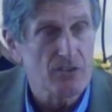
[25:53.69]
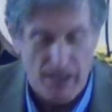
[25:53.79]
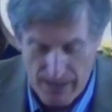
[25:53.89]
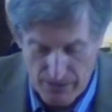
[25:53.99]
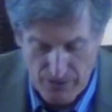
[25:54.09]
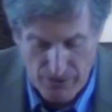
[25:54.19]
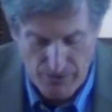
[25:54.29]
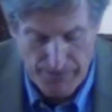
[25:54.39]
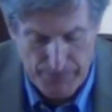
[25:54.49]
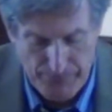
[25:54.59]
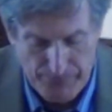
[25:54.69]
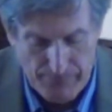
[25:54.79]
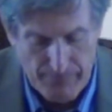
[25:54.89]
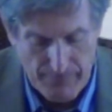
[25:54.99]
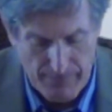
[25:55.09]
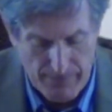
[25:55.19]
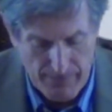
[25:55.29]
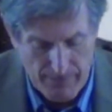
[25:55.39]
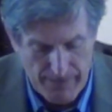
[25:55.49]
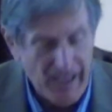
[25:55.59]
say and do.
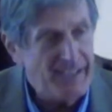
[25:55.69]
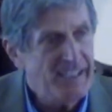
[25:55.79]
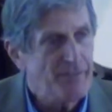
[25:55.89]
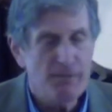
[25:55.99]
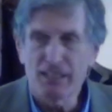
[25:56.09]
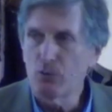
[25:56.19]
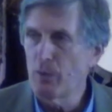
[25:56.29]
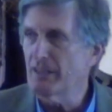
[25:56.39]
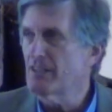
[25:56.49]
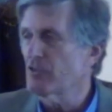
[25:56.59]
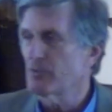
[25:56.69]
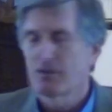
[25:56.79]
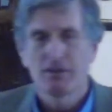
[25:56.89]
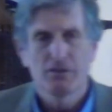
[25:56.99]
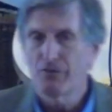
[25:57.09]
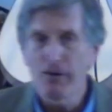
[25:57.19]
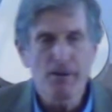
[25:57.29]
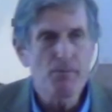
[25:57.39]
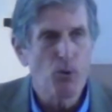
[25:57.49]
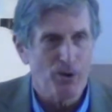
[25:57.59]
The idea of being a witness is very
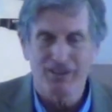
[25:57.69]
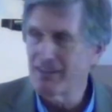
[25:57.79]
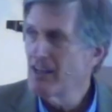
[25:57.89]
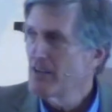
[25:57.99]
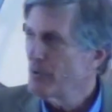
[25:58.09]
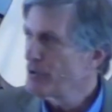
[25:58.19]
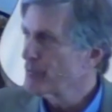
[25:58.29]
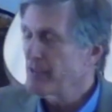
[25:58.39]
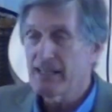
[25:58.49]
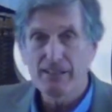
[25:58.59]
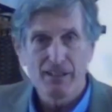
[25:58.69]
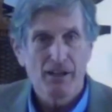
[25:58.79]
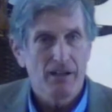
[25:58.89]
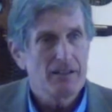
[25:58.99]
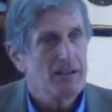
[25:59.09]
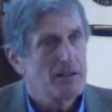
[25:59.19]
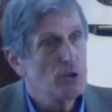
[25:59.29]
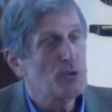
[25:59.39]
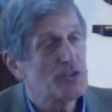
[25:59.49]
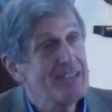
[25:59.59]
important. When you read
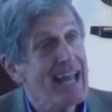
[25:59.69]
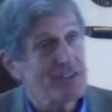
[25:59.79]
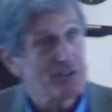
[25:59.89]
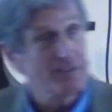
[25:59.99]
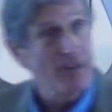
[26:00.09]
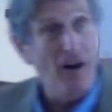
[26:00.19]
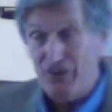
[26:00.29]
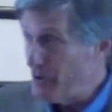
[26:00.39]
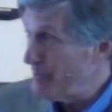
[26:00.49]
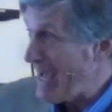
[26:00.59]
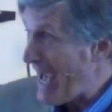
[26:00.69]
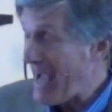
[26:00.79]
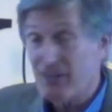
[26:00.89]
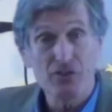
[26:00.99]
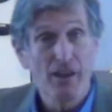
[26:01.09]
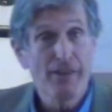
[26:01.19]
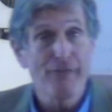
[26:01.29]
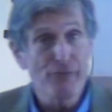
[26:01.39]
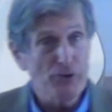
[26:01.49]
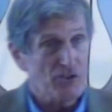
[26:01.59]
Luke's next volume, Acts,
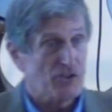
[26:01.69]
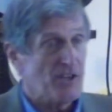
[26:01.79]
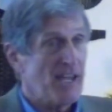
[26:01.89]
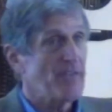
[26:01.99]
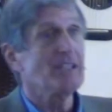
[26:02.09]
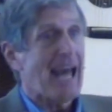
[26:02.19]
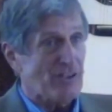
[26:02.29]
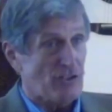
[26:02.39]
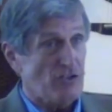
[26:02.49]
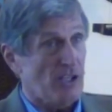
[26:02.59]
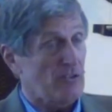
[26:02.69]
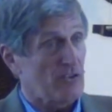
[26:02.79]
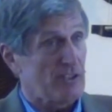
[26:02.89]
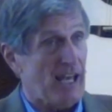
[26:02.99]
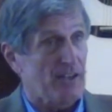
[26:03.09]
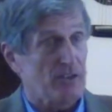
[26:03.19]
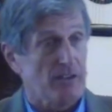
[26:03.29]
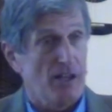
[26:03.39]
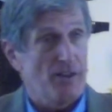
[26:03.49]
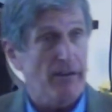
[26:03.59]
the last thing Jesus says,
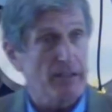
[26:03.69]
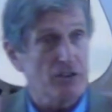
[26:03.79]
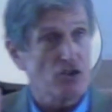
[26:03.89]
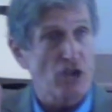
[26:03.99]
and there it is in